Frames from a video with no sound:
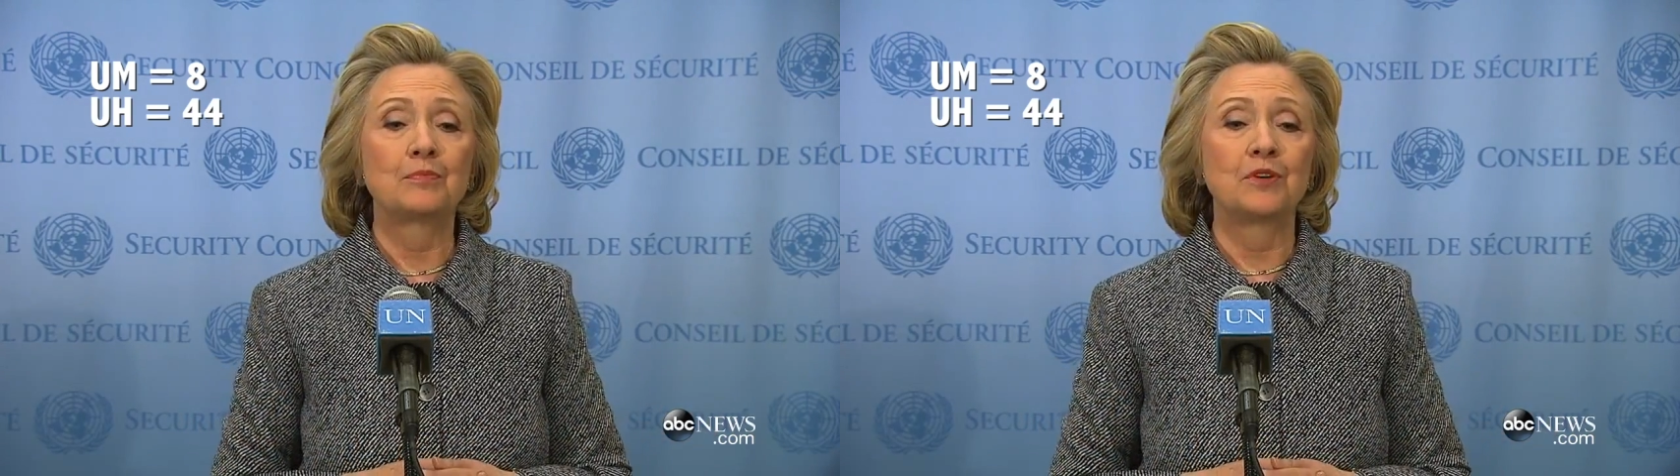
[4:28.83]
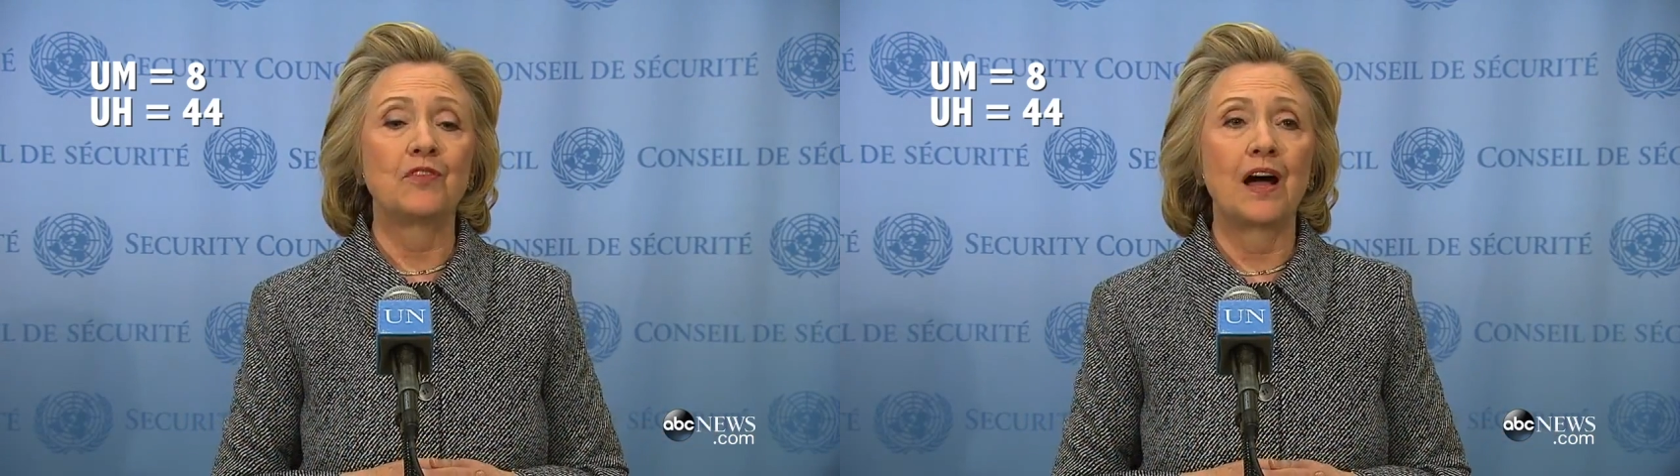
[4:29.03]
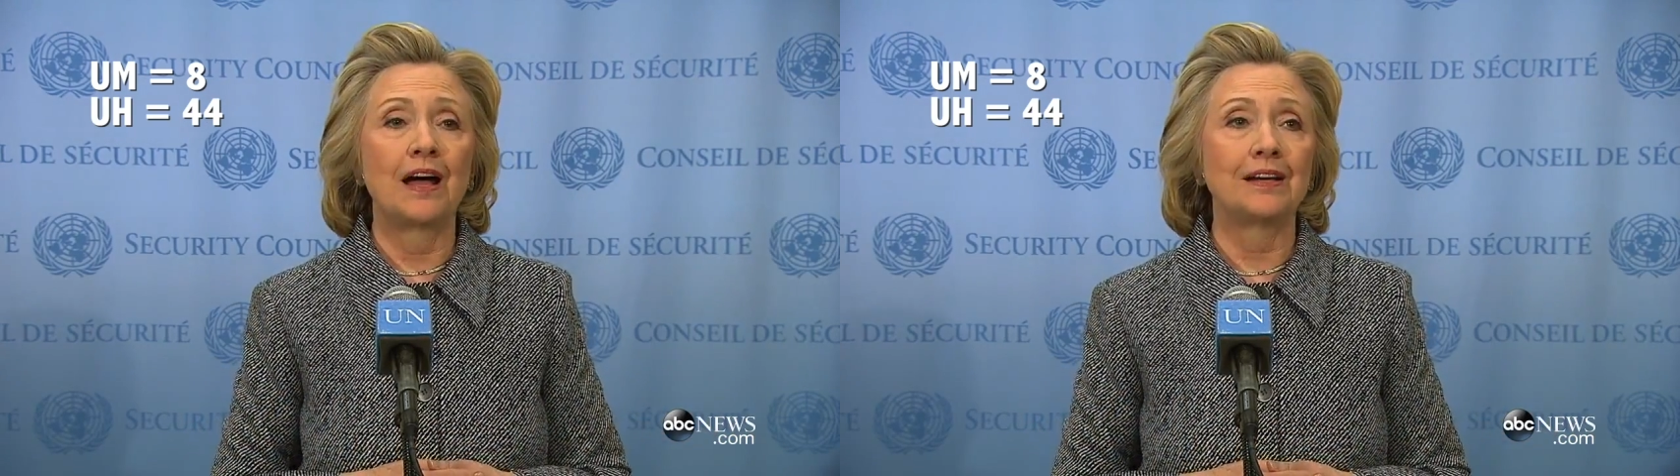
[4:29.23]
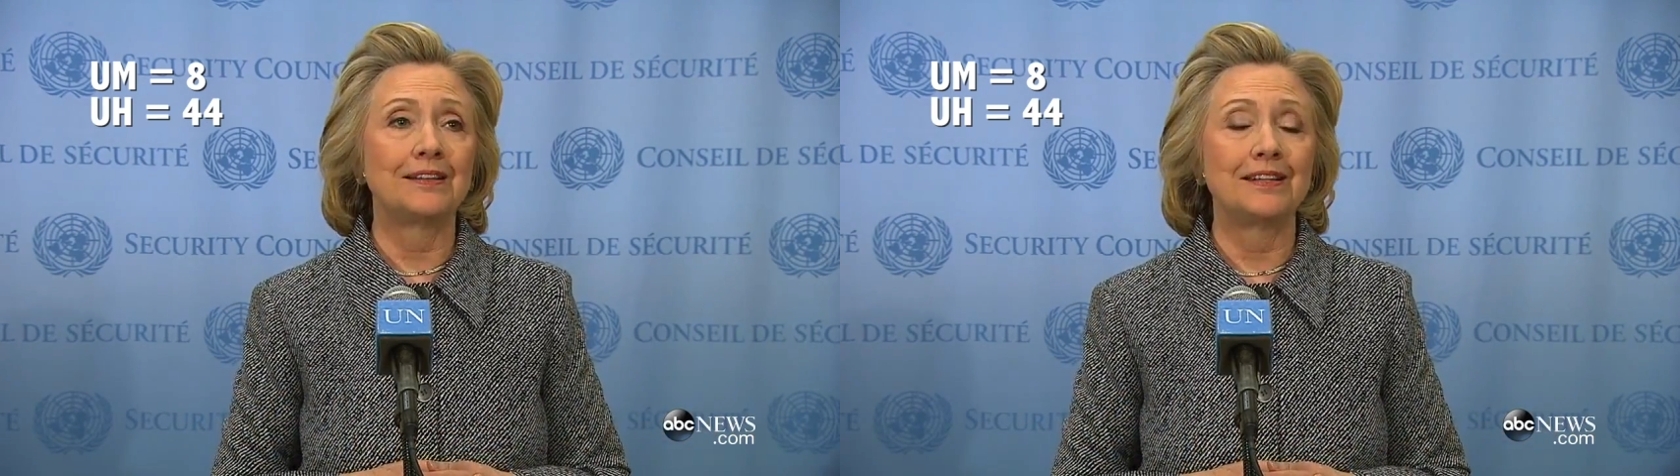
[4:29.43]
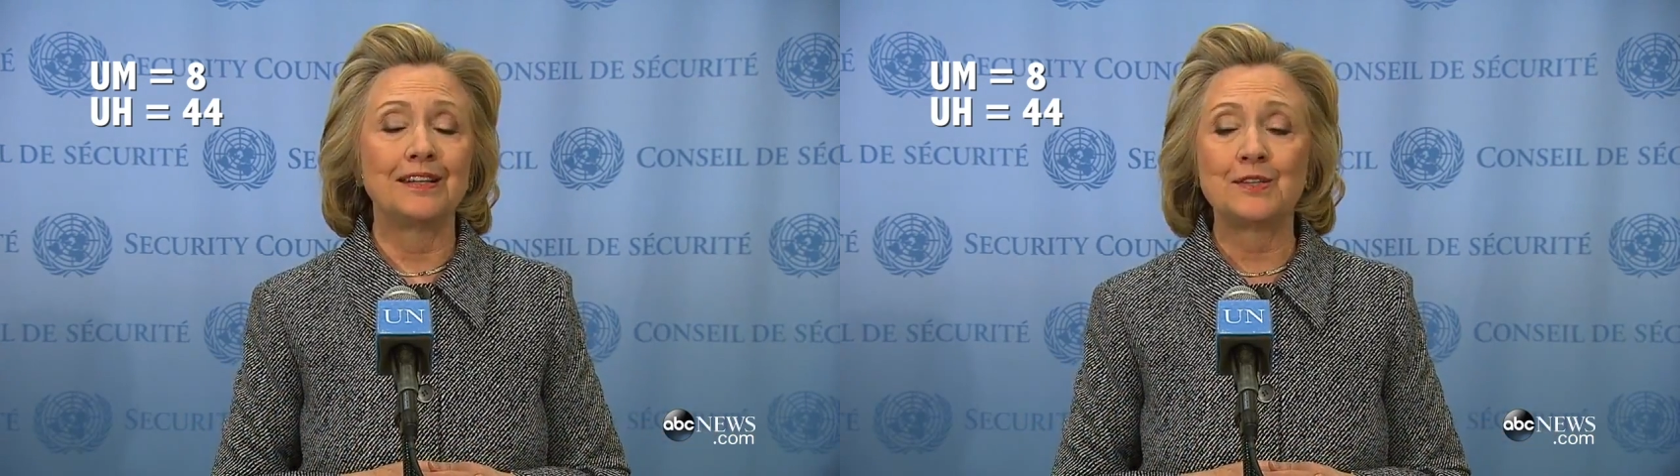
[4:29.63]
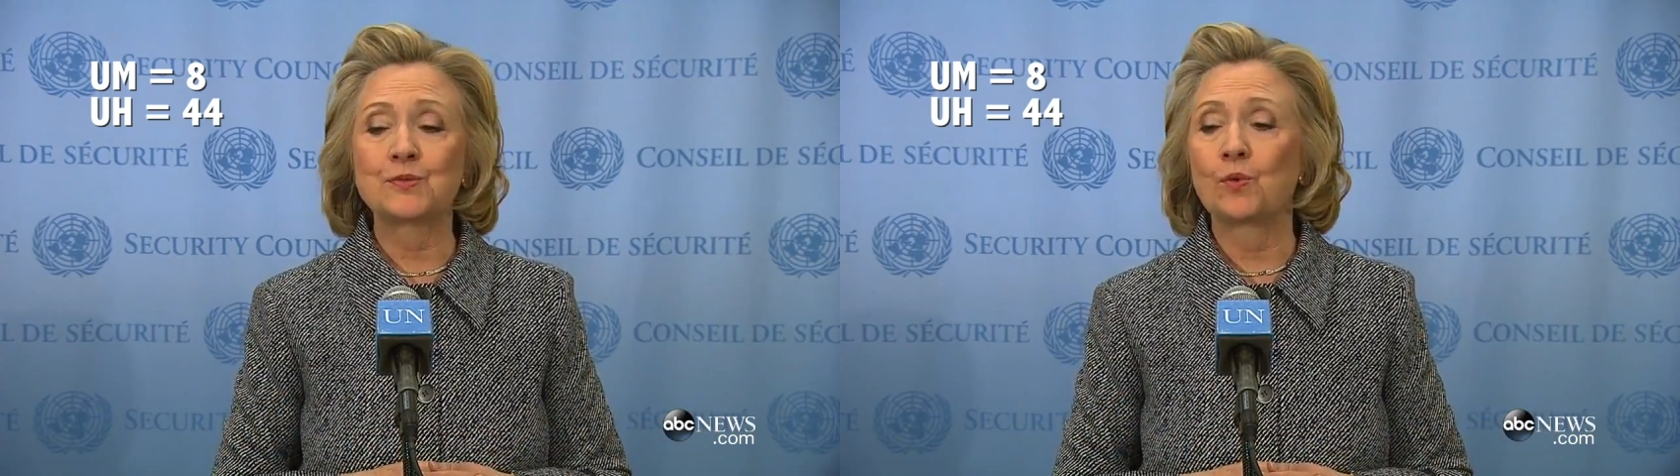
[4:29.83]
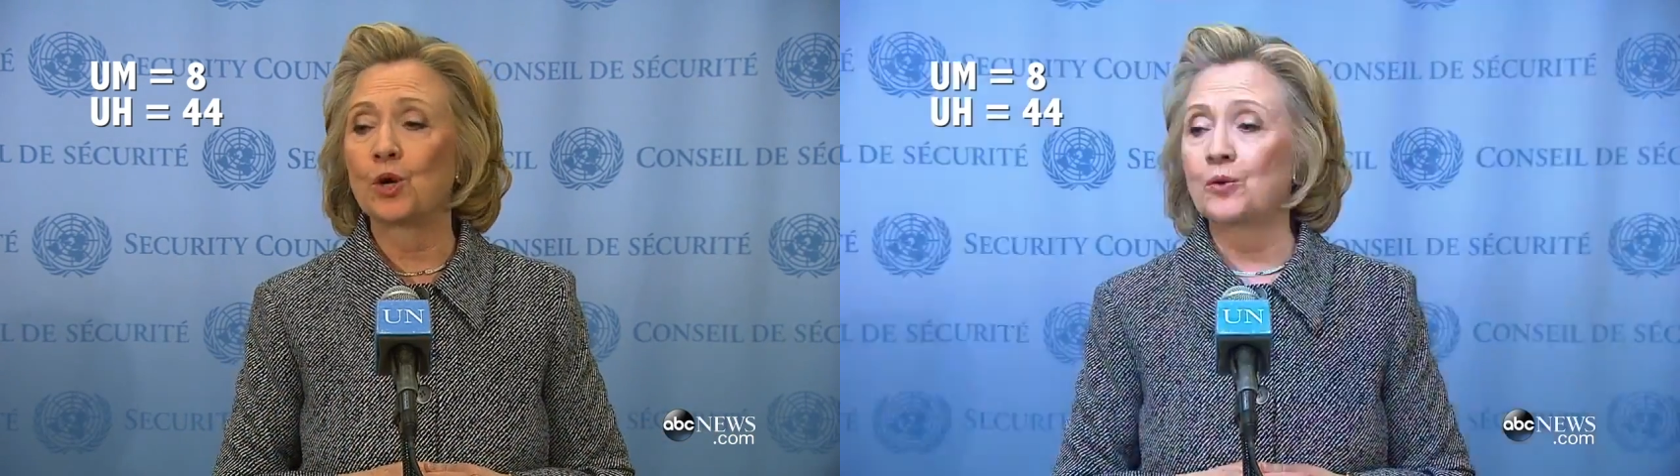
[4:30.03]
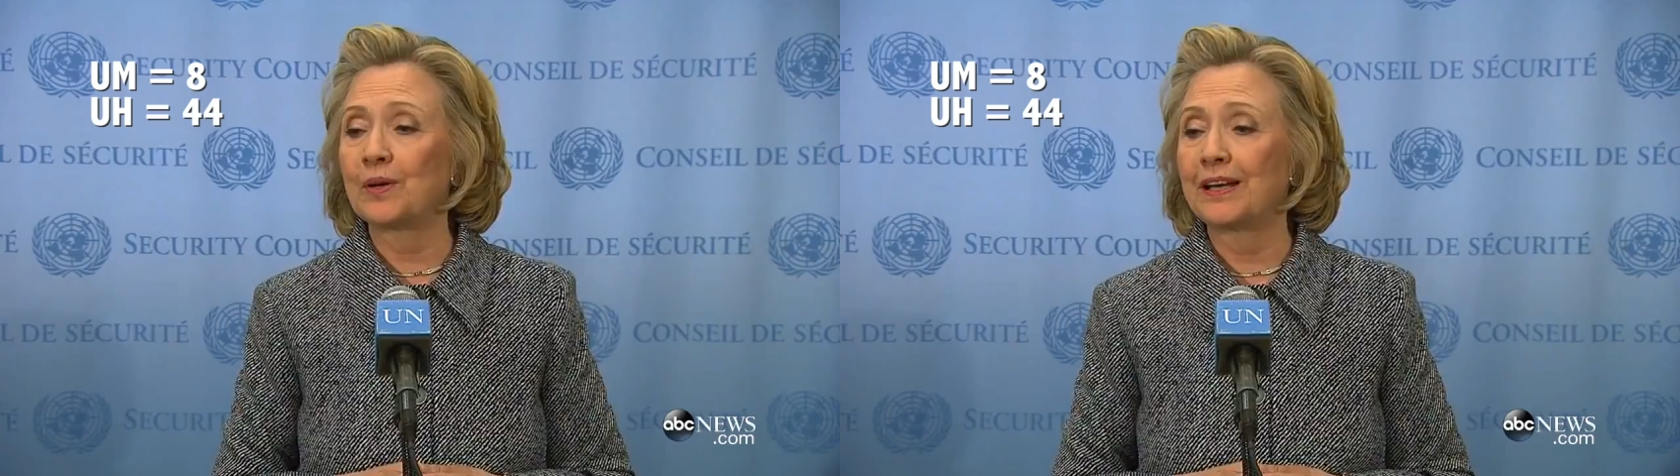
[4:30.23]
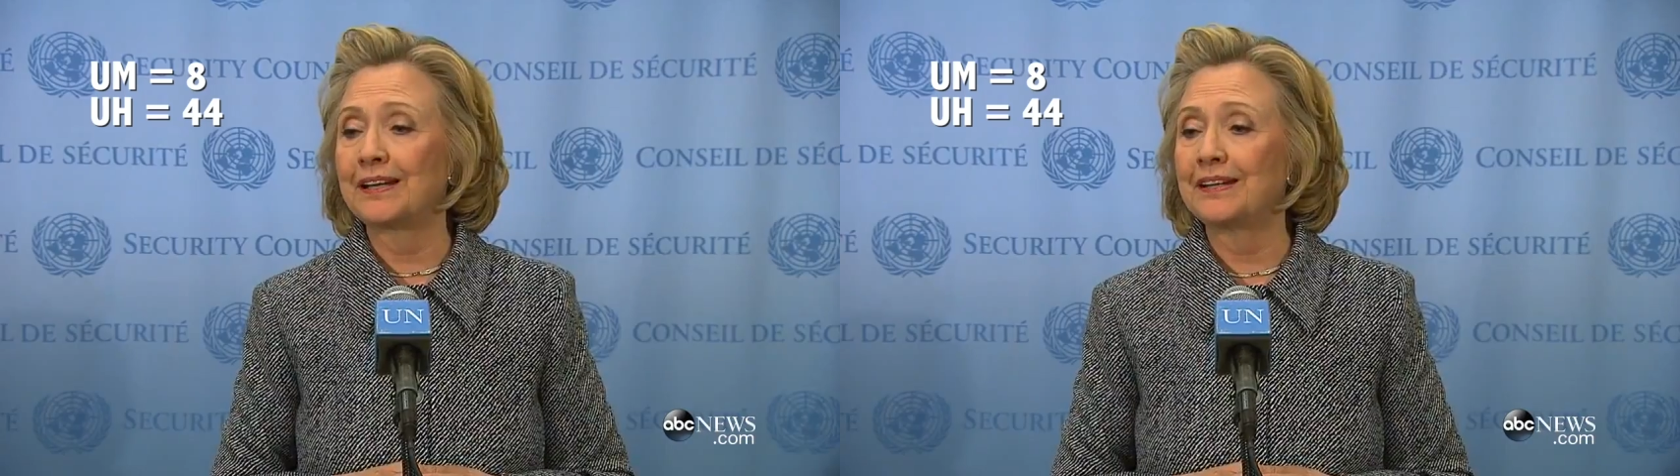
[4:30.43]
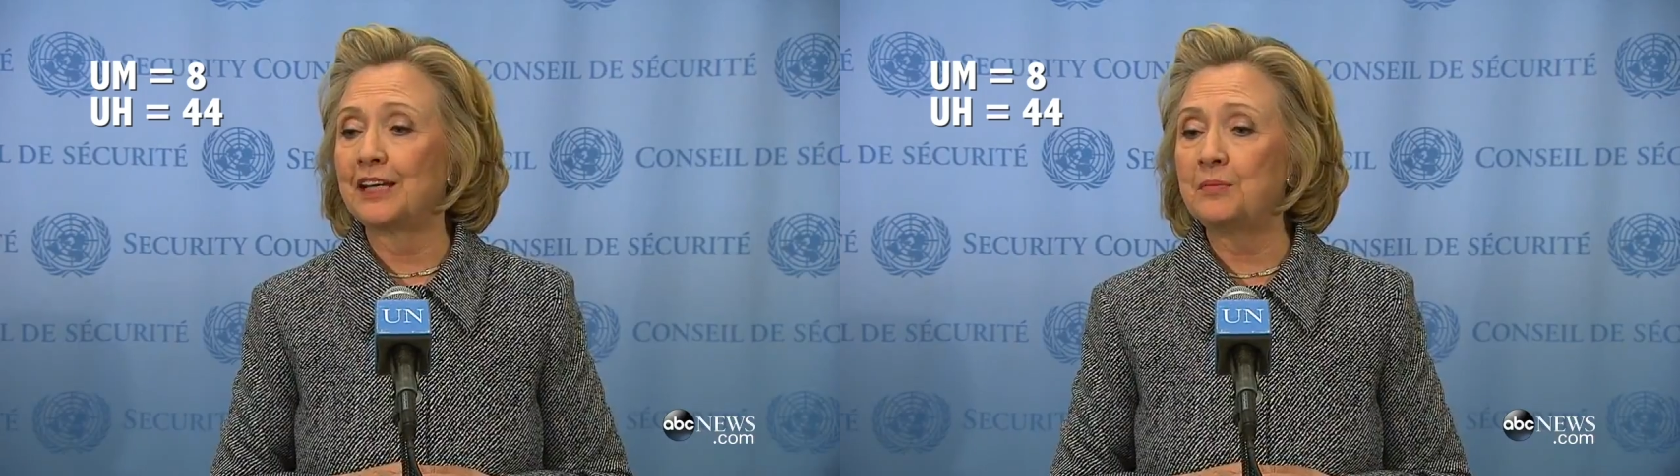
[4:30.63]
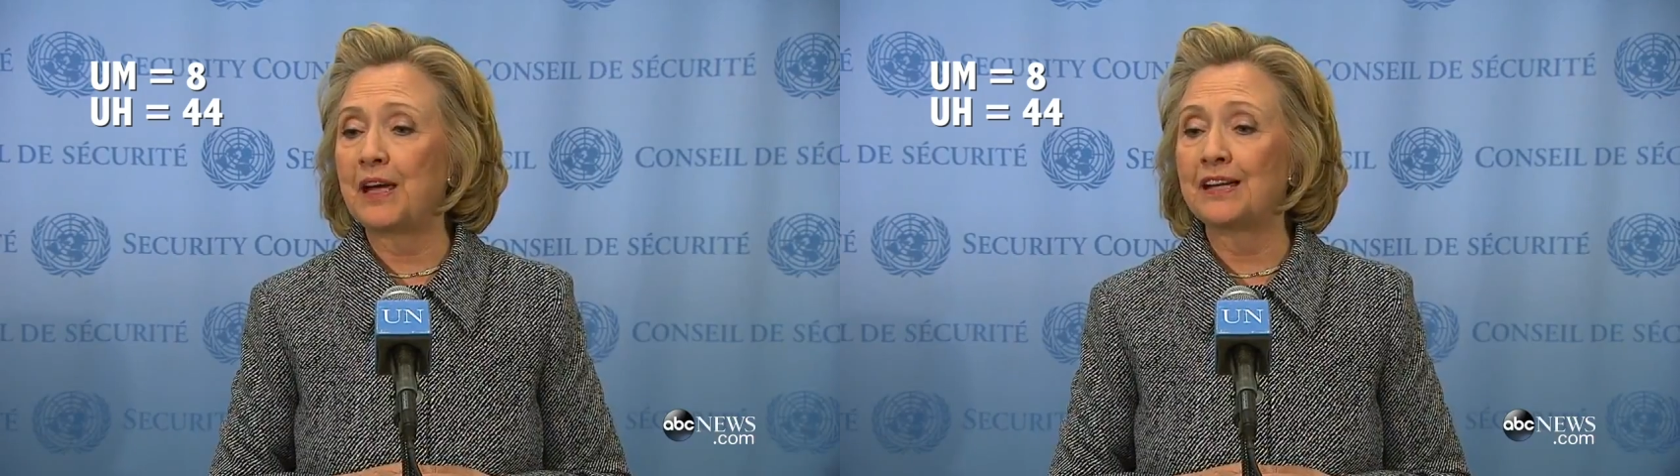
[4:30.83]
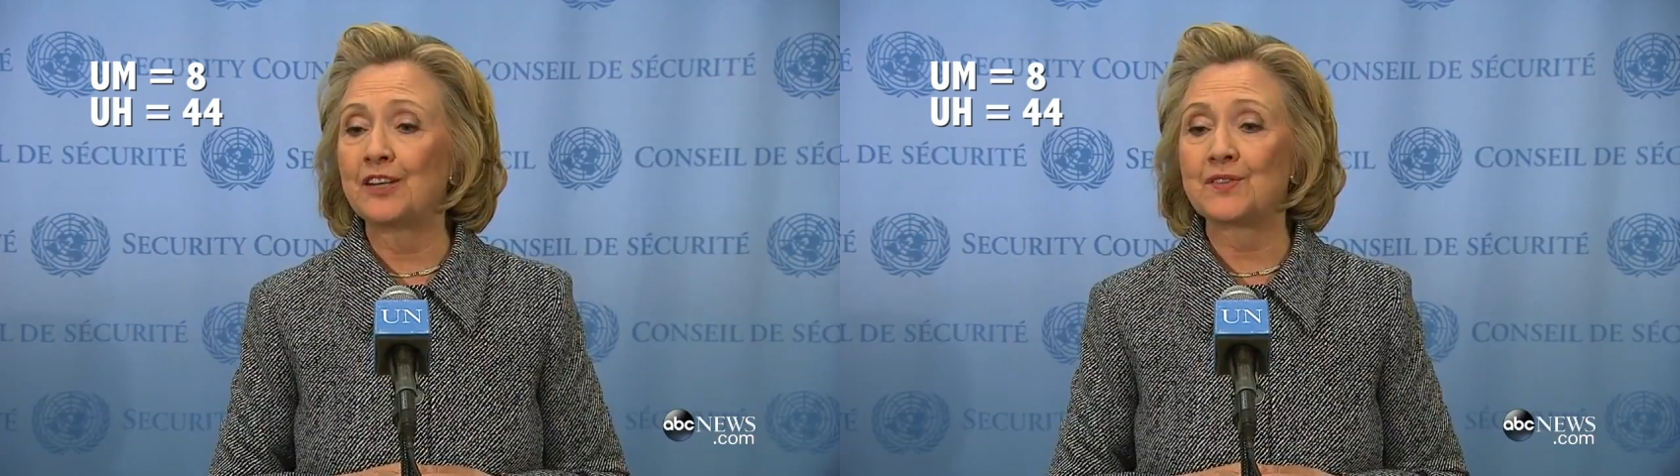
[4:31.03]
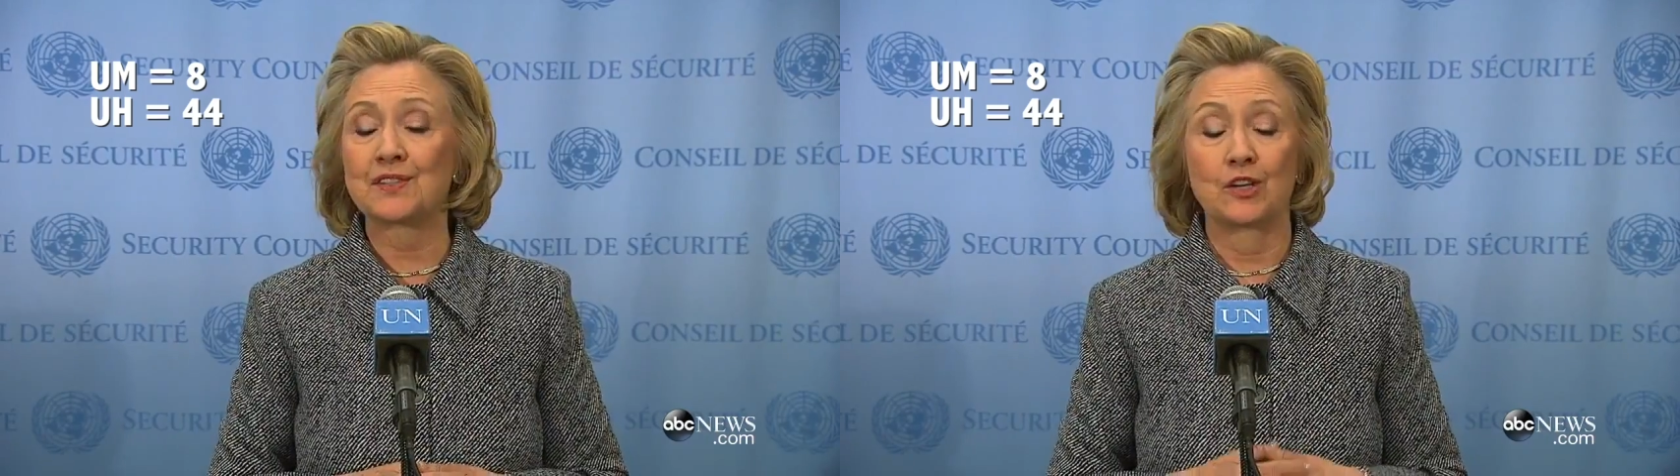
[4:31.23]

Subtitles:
provide these work-related emails.